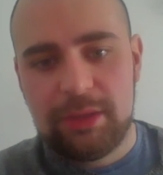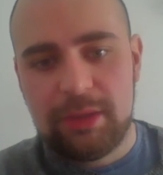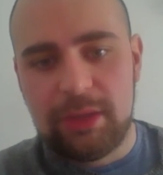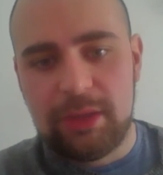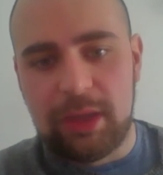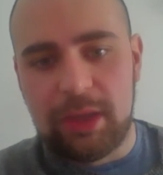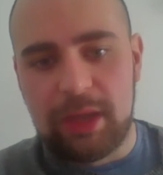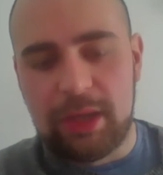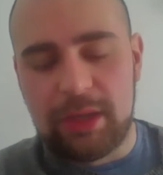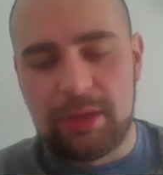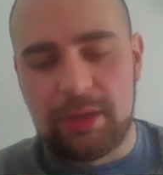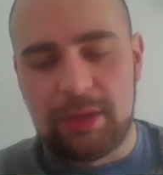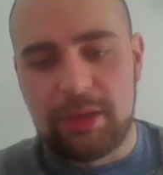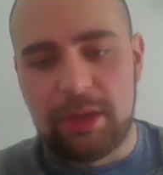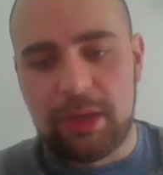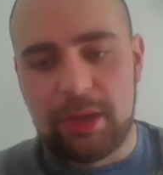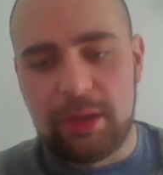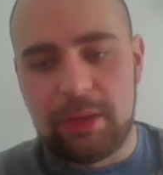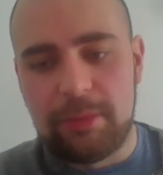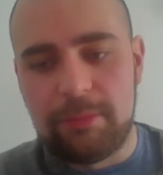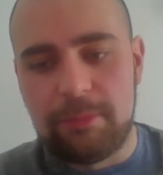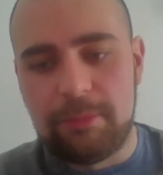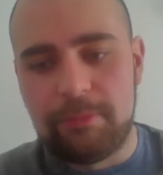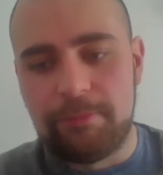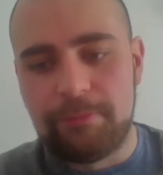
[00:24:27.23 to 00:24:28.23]
And
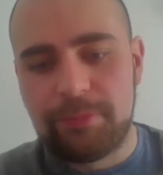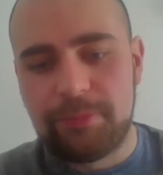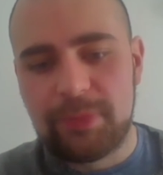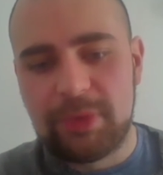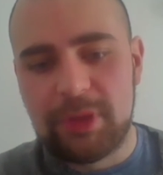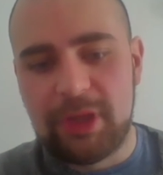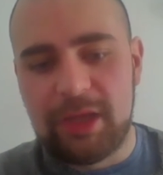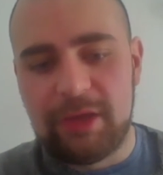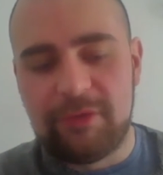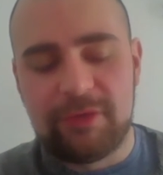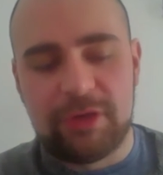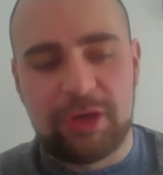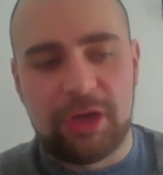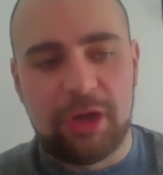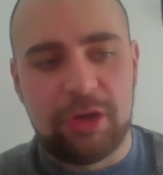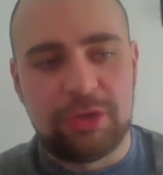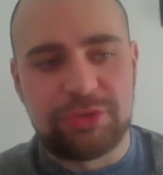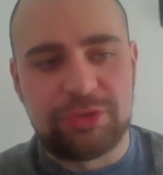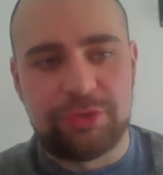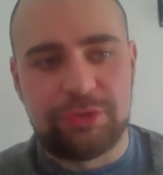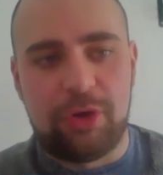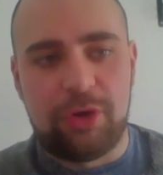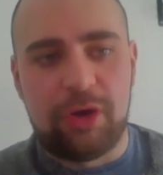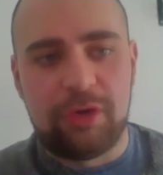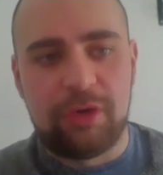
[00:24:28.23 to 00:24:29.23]
um, if you go
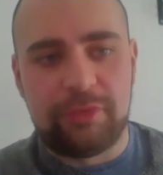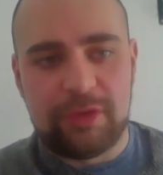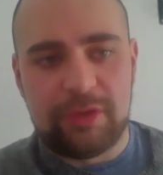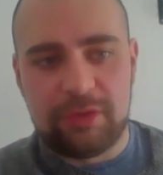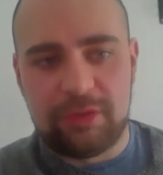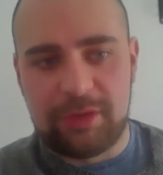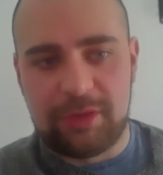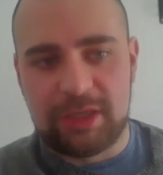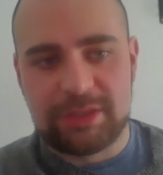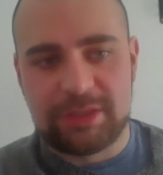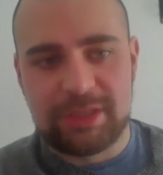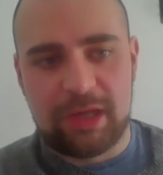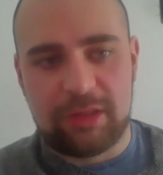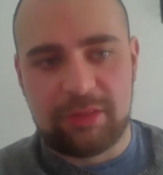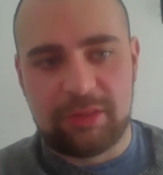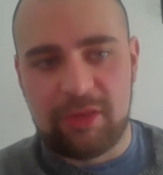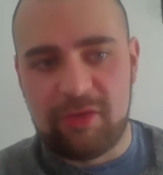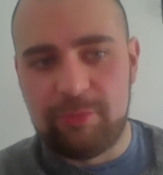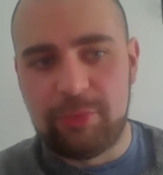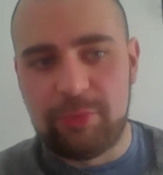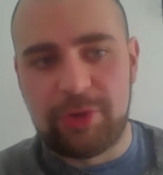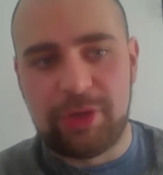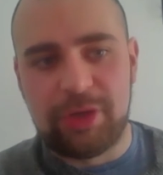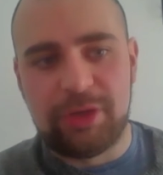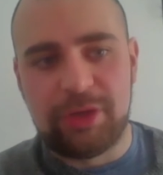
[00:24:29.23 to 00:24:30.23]
to an office and you test
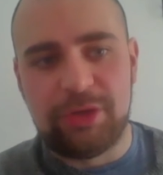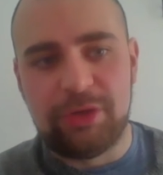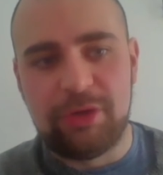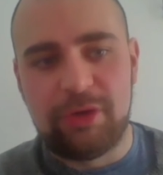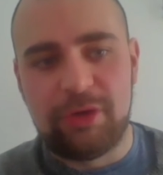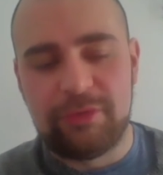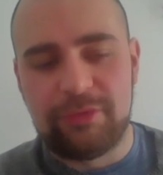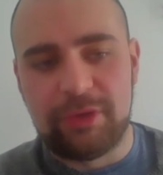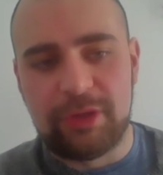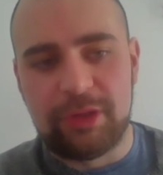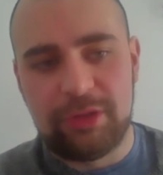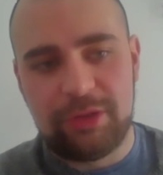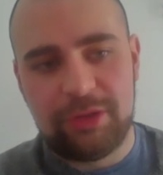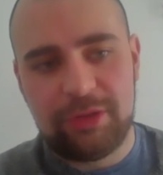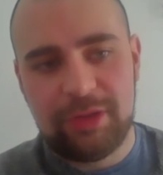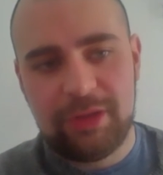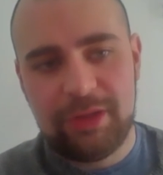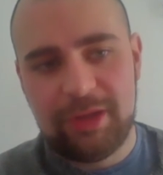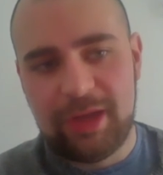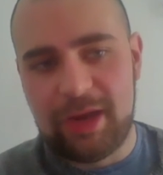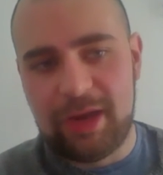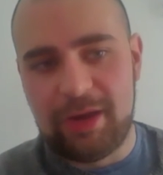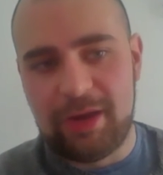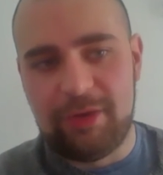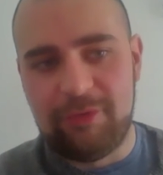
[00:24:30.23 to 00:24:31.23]
everybody in the office
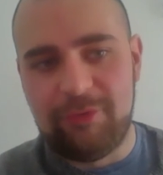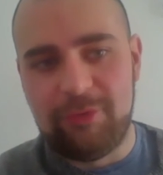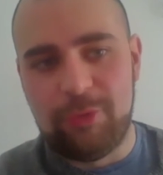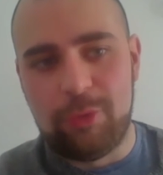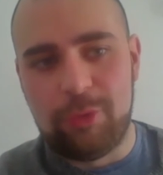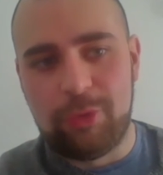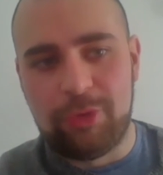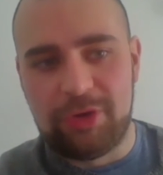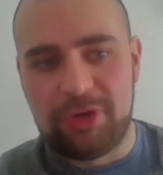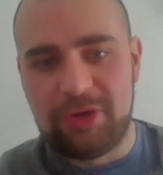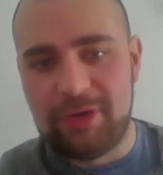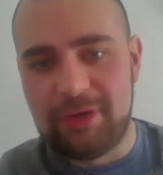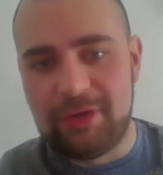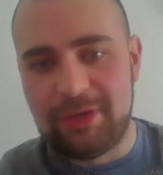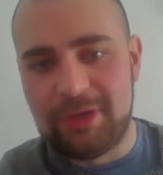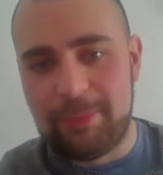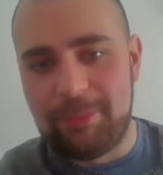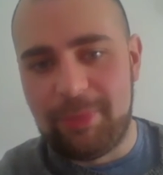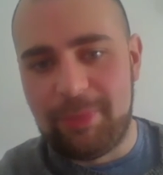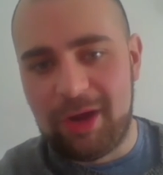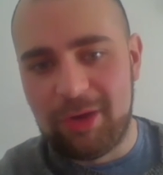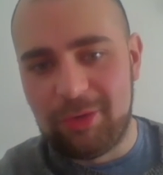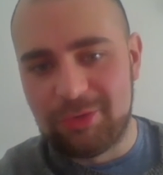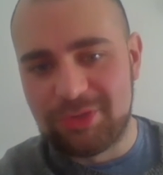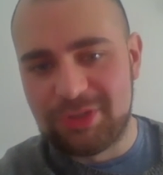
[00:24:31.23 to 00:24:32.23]
and they've all got their, their
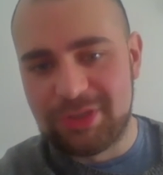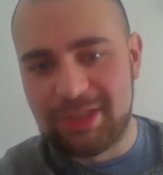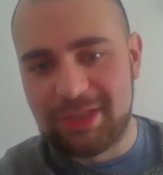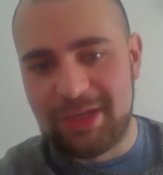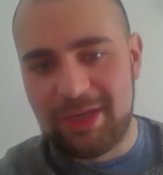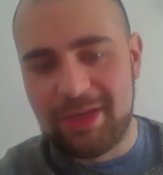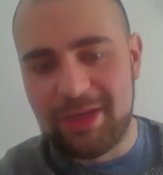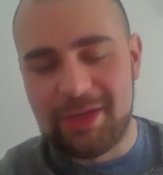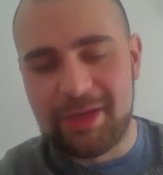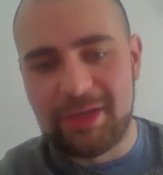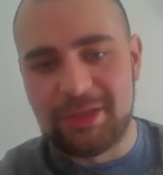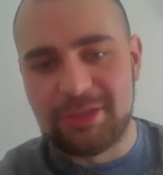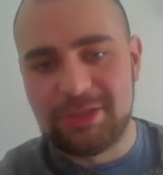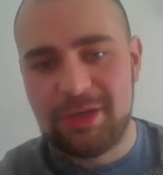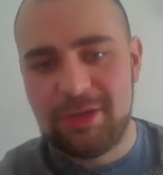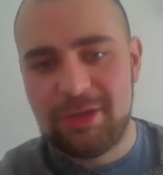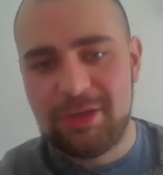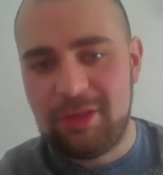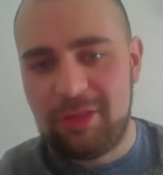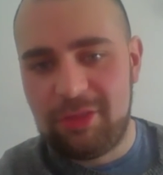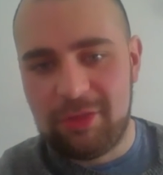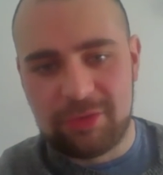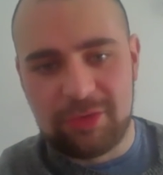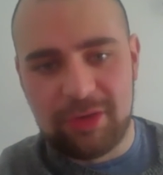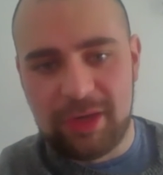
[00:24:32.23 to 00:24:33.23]
biological age,
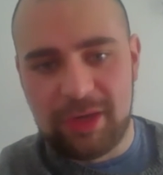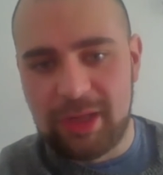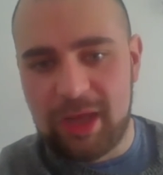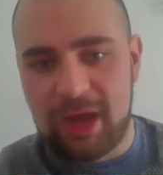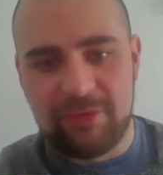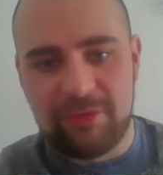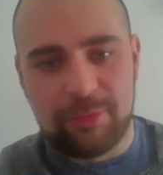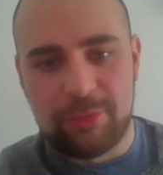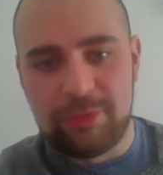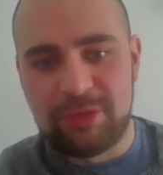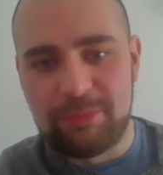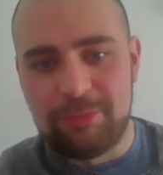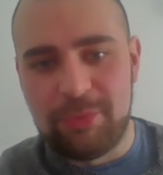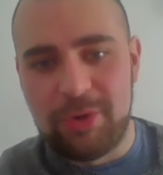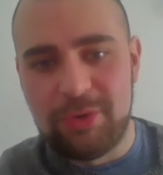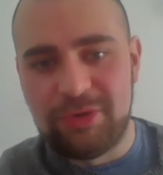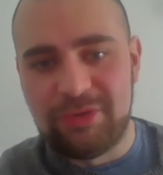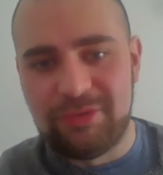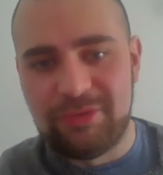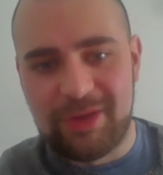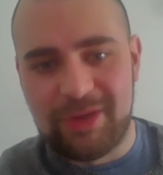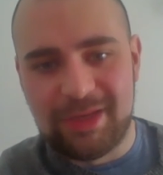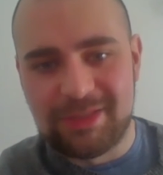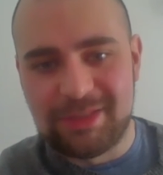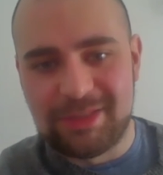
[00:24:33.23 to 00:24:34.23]
suddenly everyone's
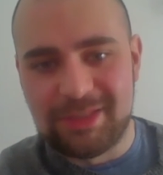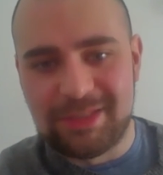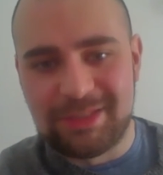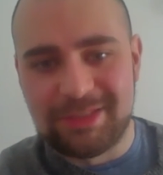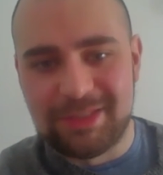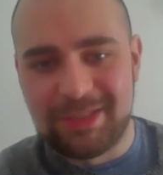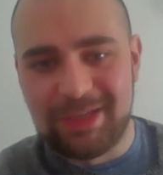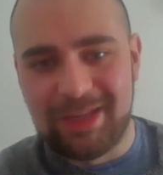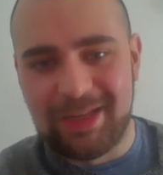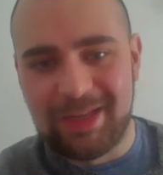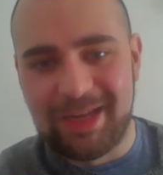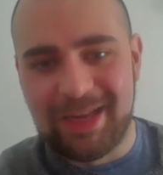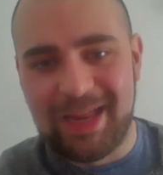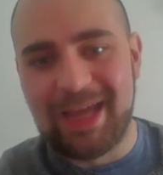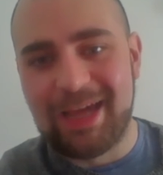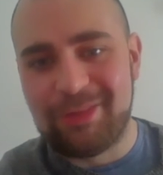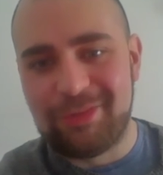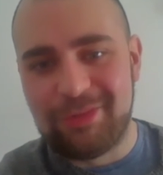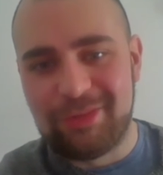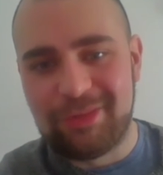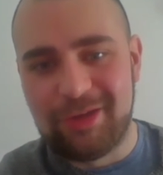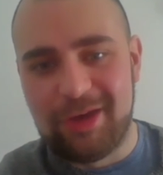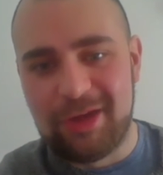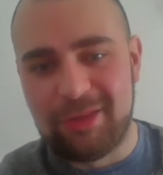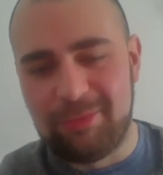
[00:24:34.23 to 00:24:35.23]
motivated to like
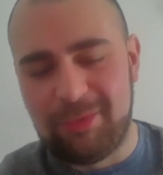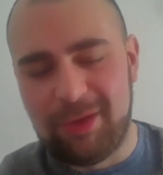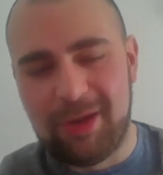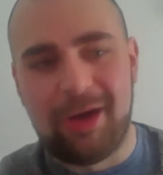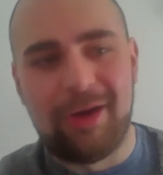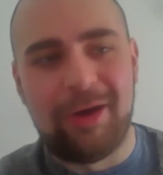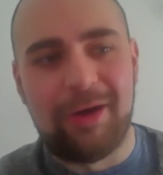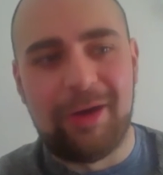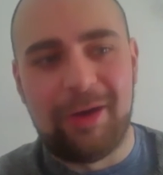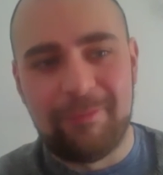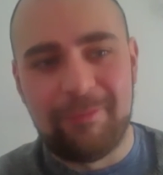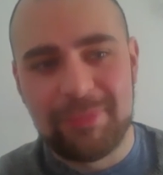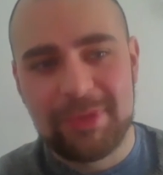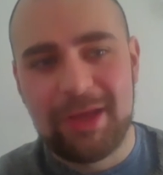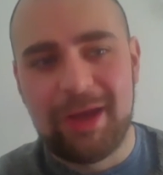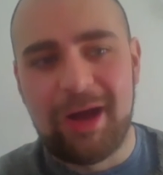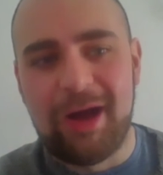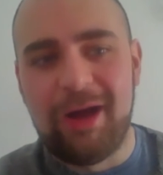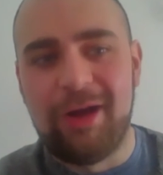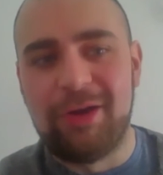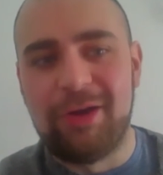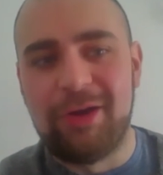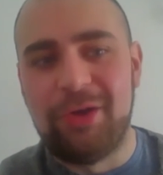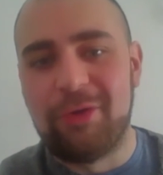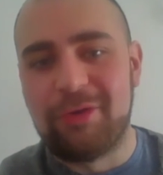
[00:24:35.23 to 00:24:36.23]
exercise. Like, oh,
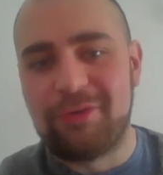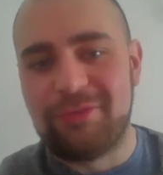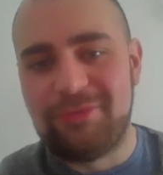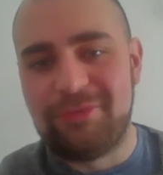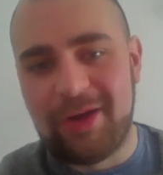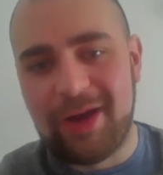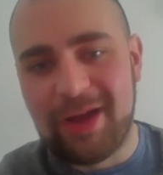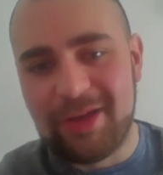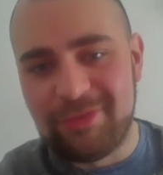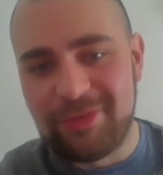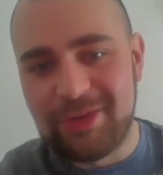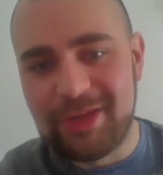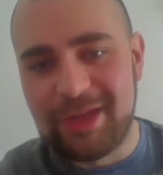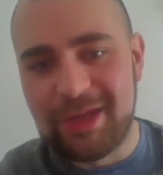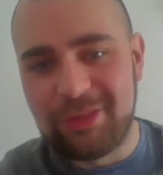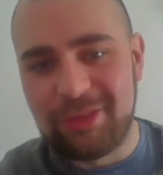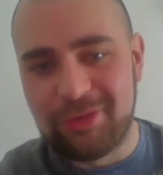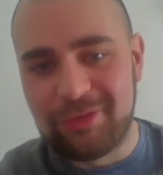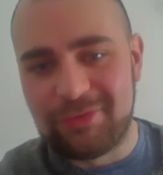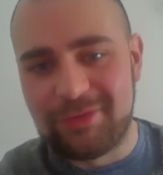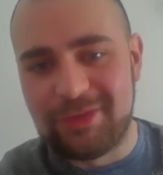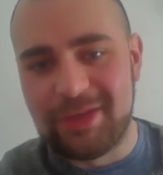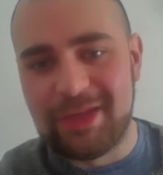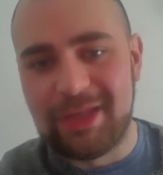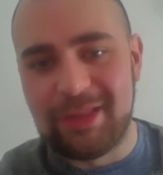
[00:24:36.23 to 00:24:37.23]
I'm gonna knock five years
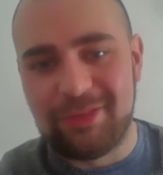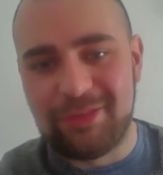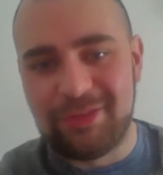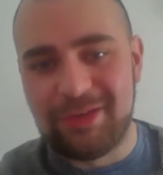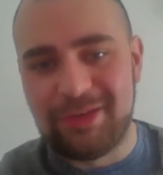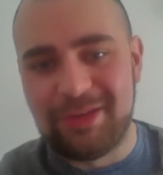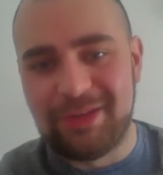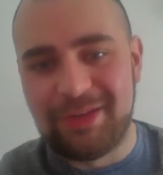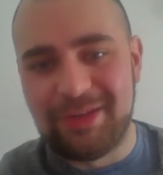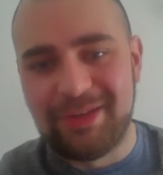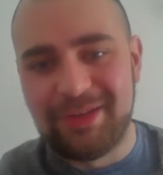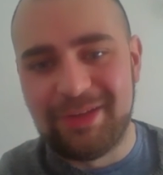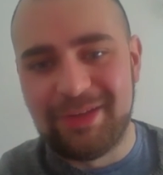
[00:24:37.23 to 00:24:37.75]
off this, you know.